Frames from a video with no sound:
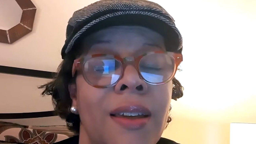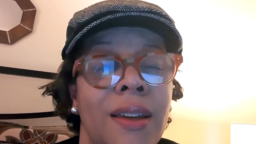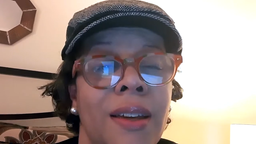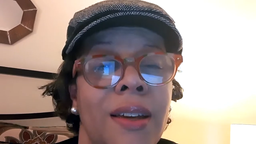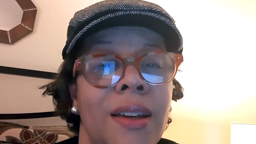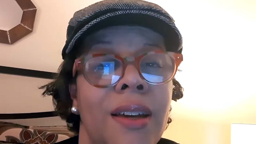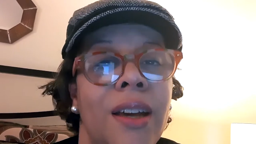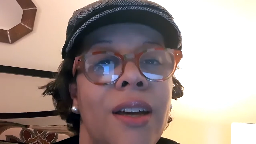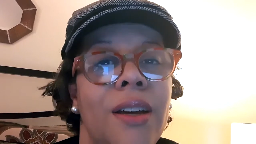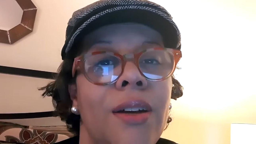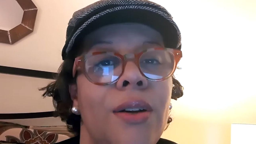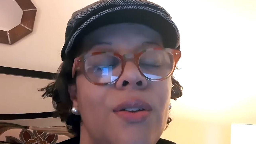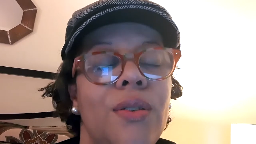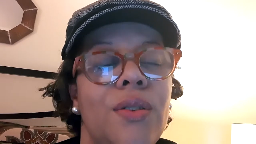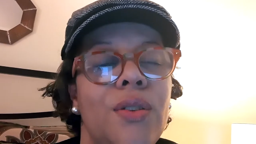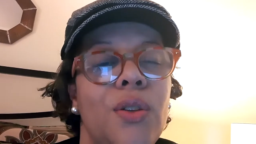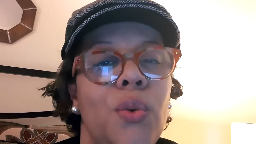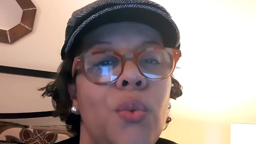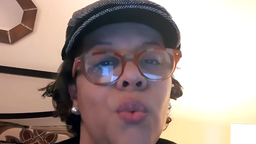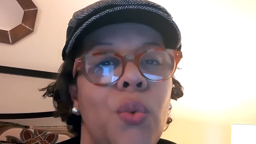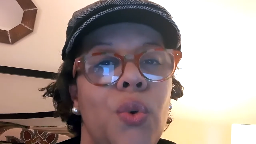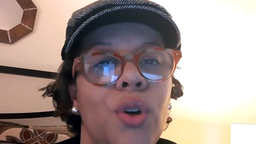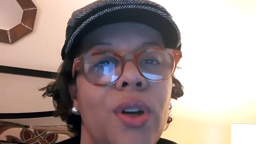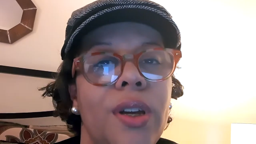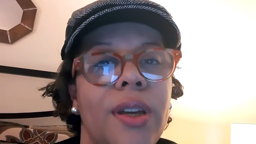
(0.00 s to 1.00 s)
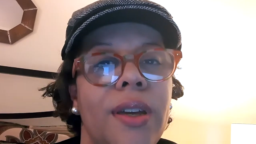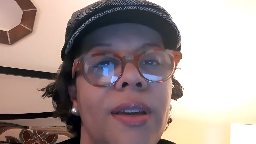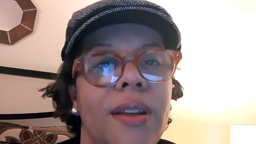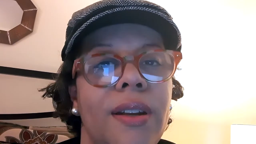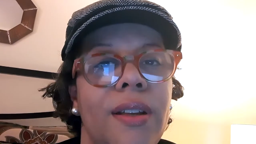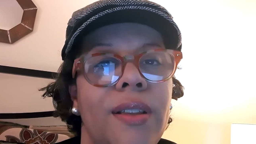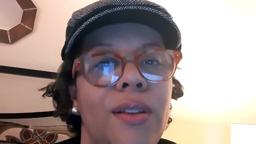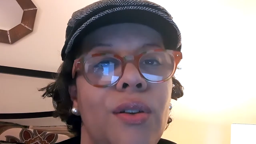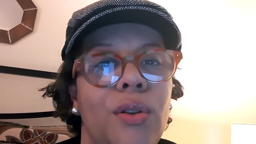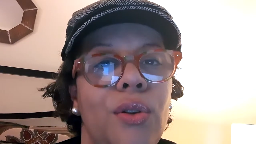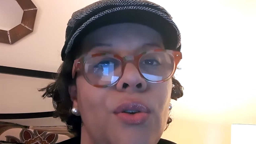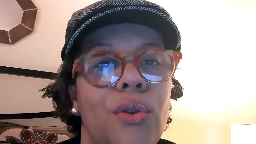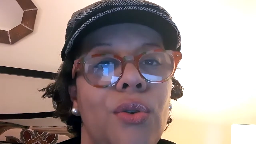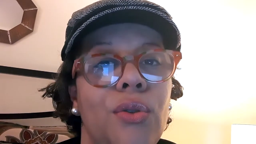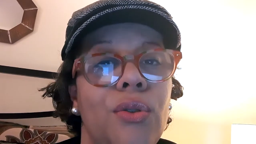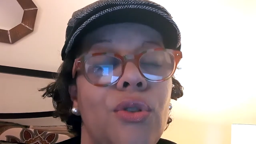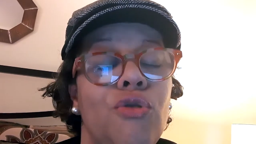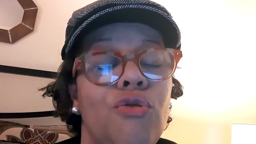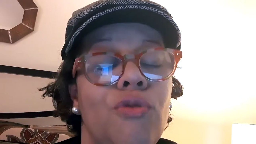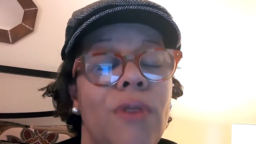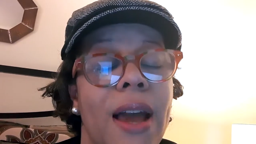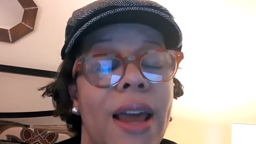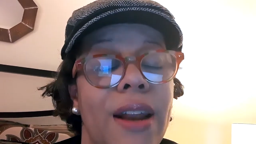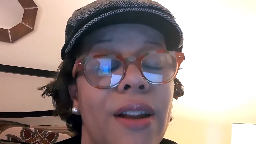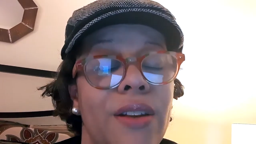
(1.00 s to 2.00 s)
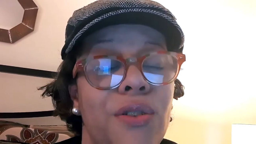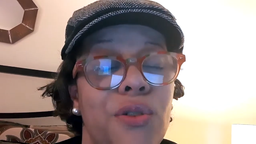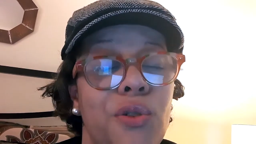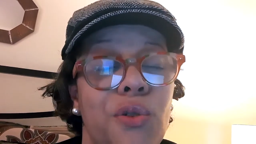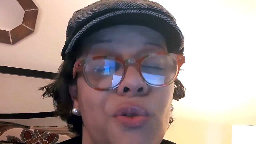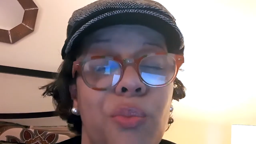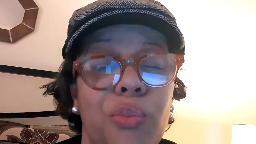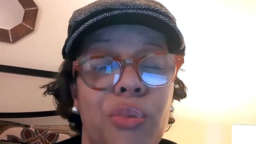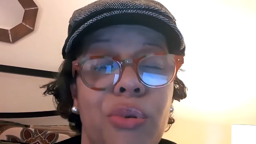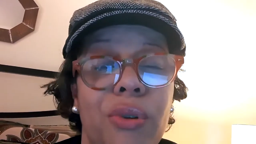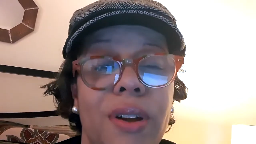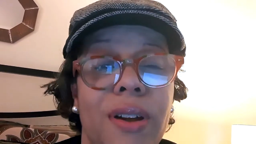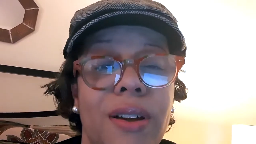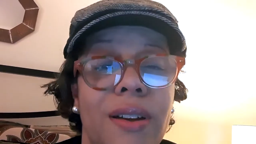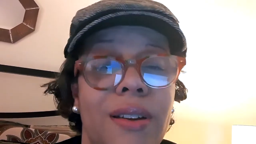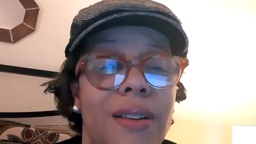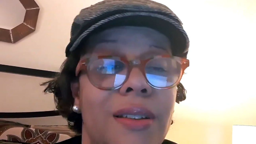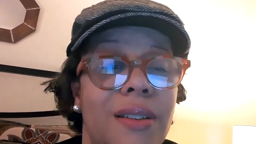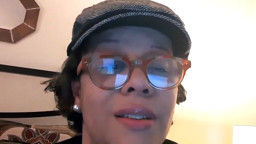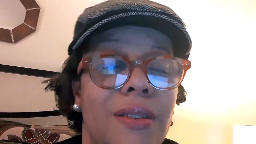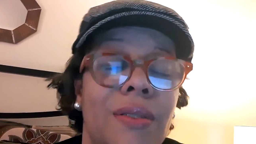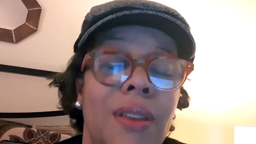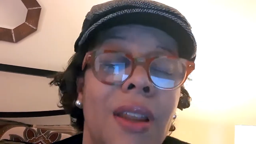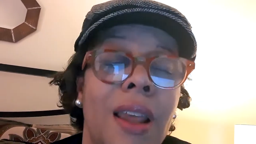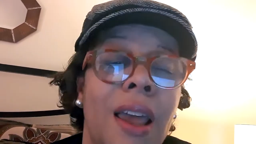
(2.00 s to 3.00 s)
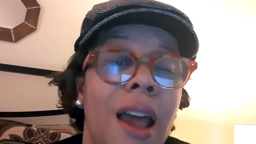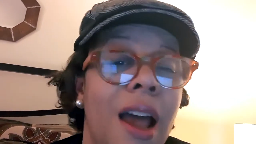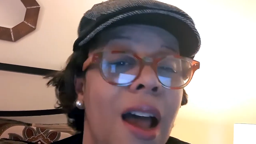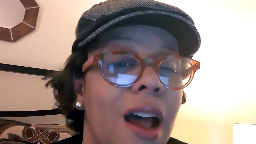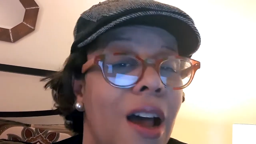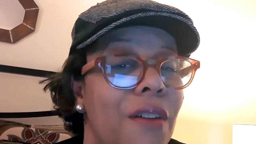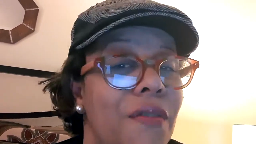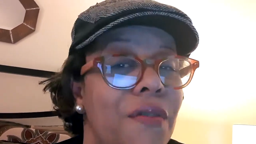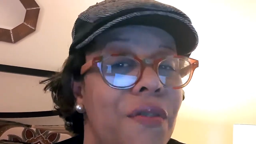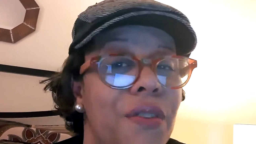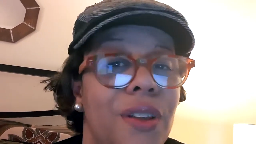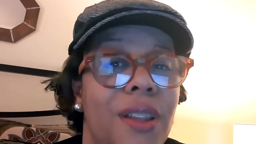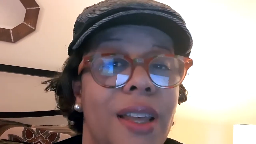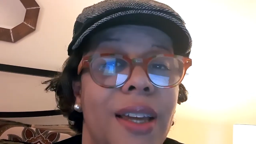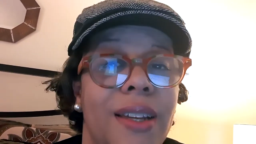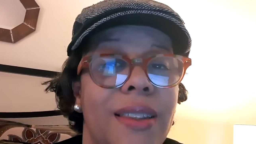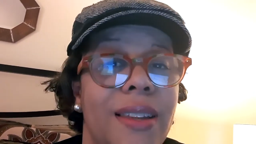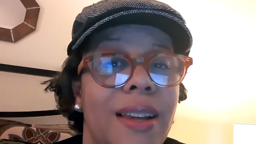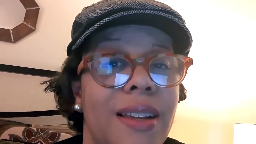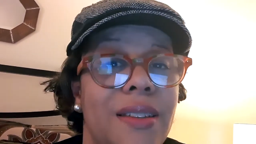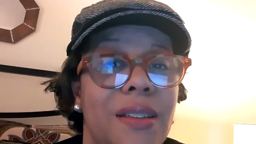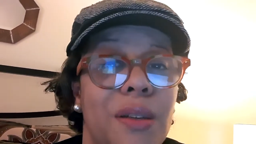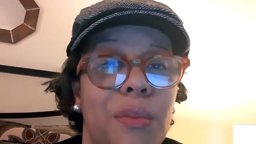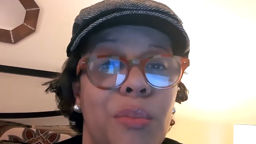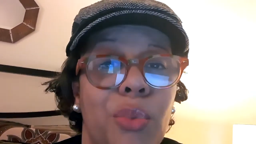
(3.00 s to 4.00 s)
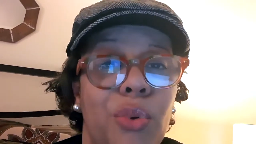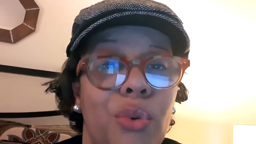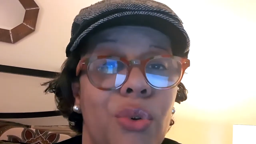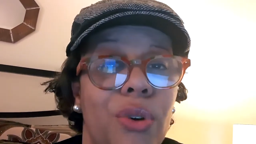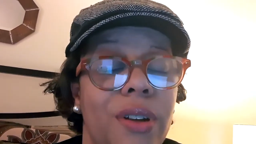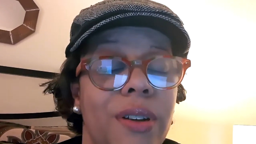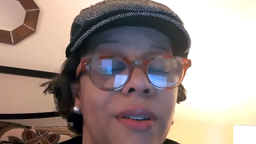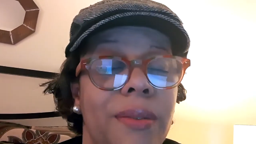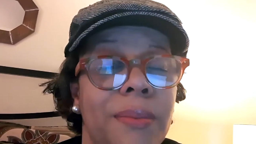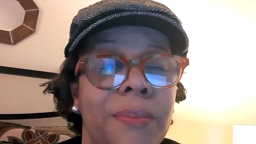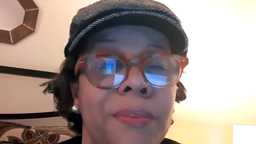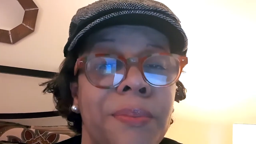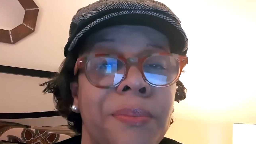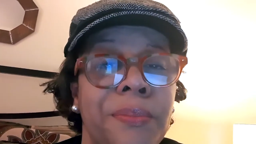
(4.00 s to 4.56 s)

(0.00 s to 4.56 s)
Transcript: I also work in a little gratitude prayer because I feel like that's important.